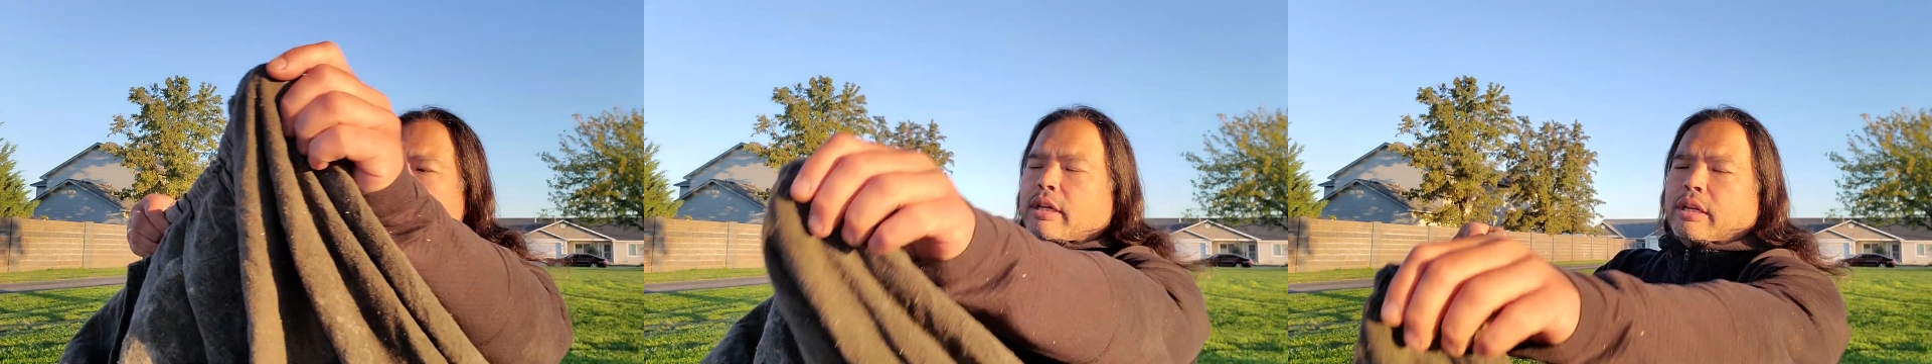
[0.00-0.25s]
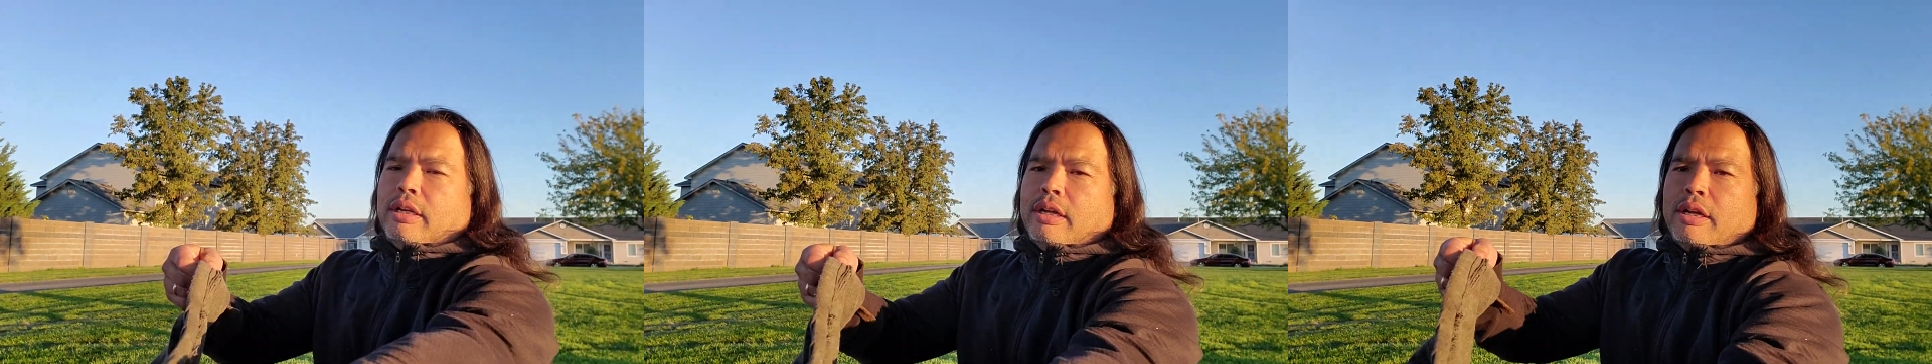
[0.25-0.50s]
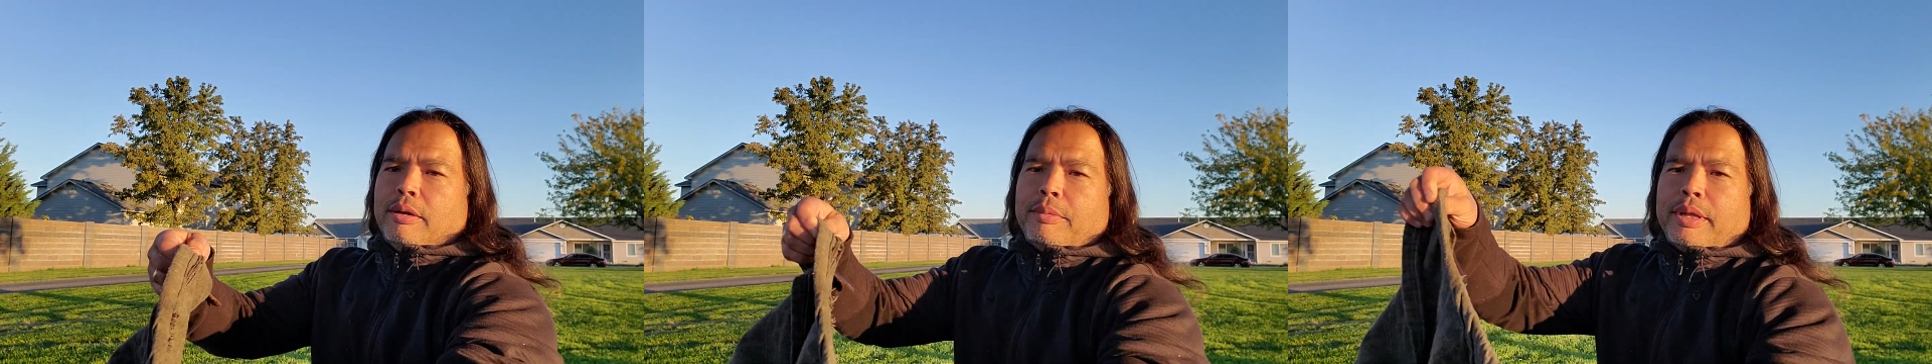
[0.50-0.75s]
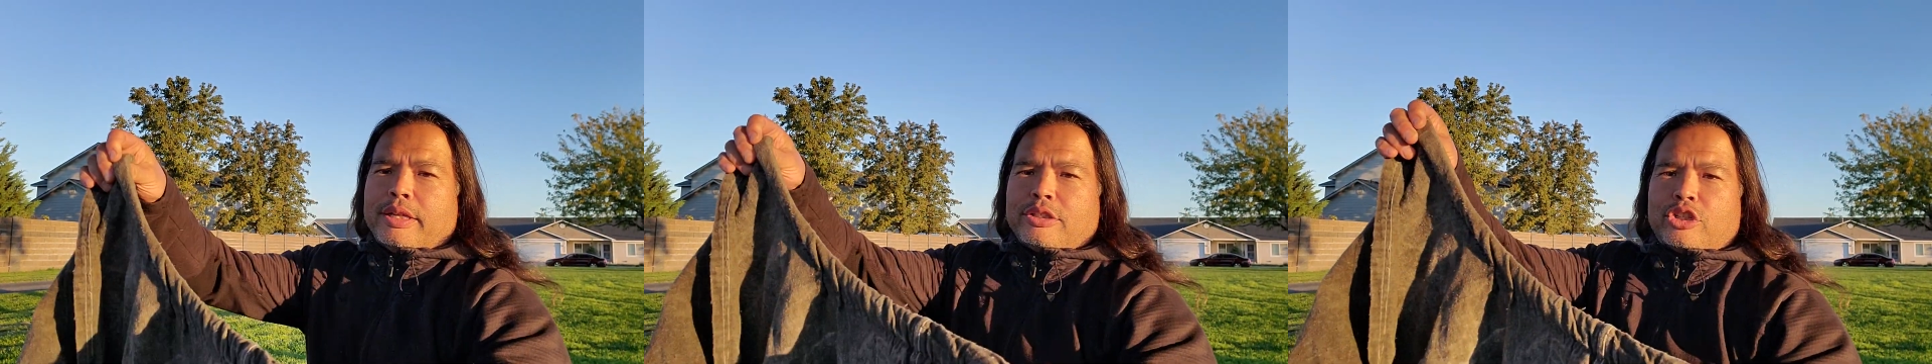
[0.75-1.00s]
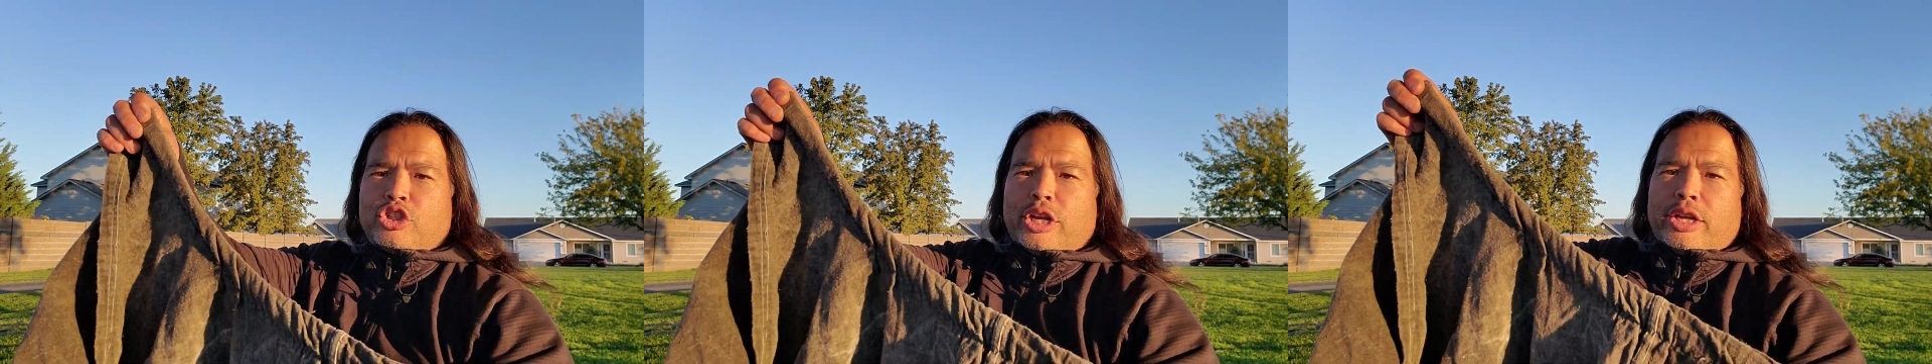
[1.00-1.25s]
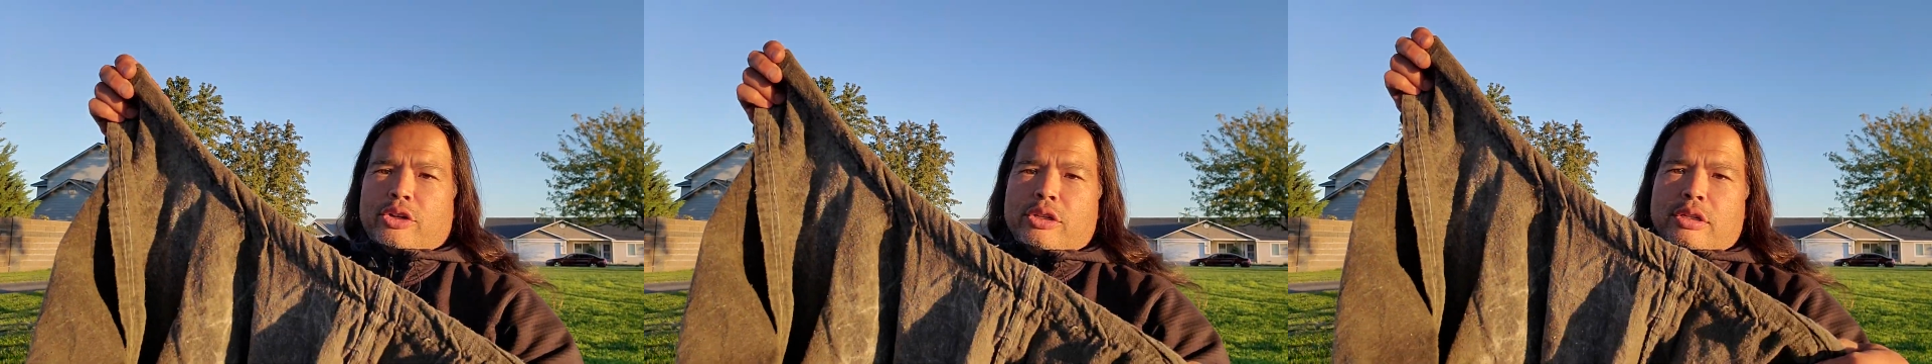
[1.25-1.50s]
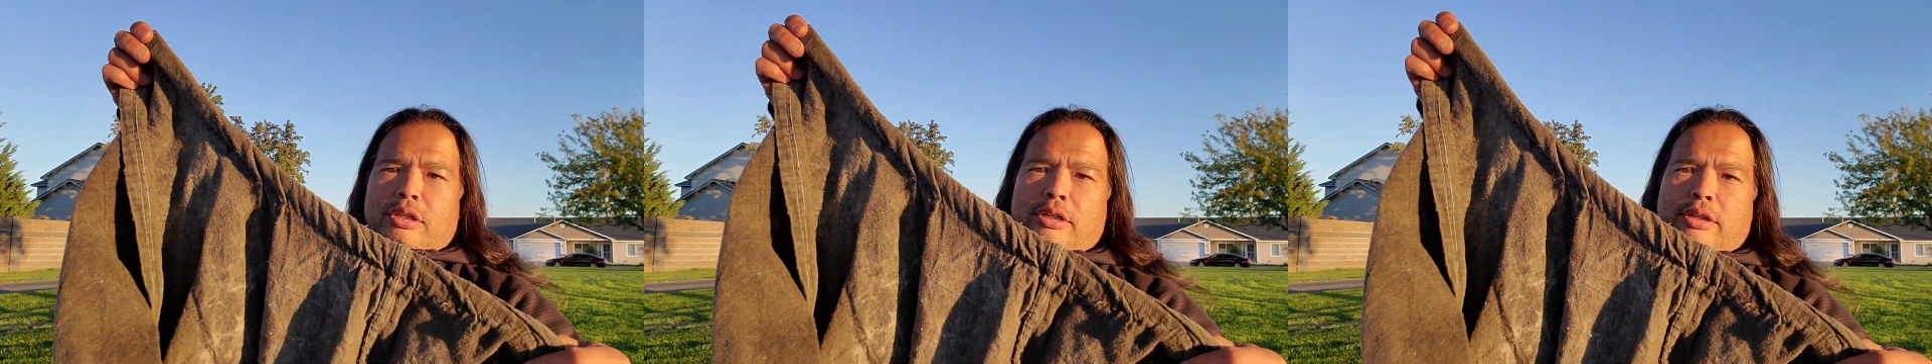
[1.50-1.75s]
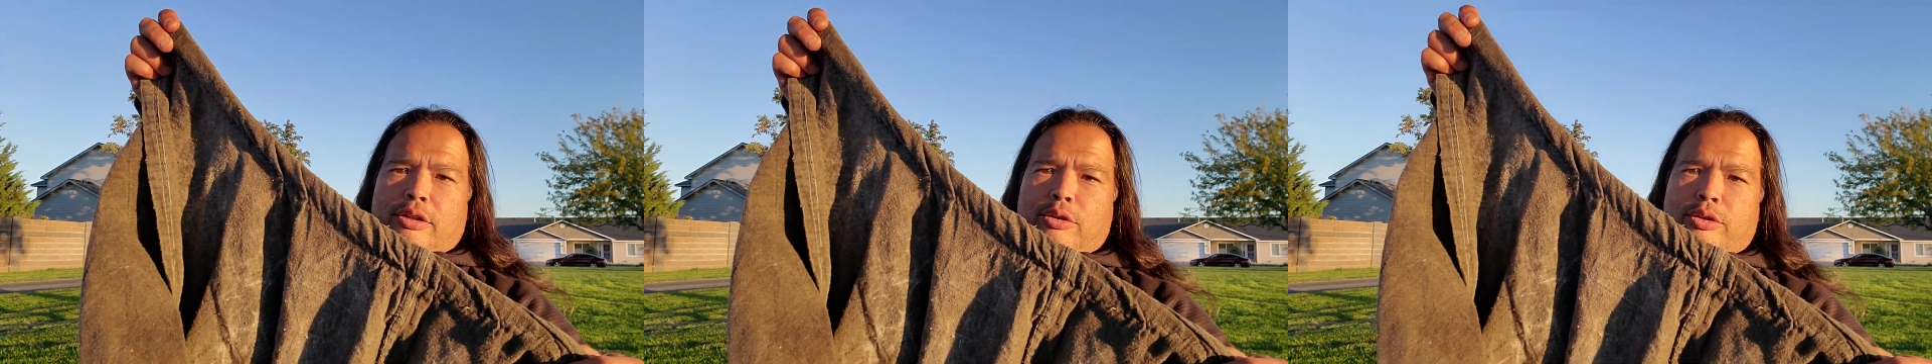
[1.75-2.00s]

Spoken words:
it has a channel, and you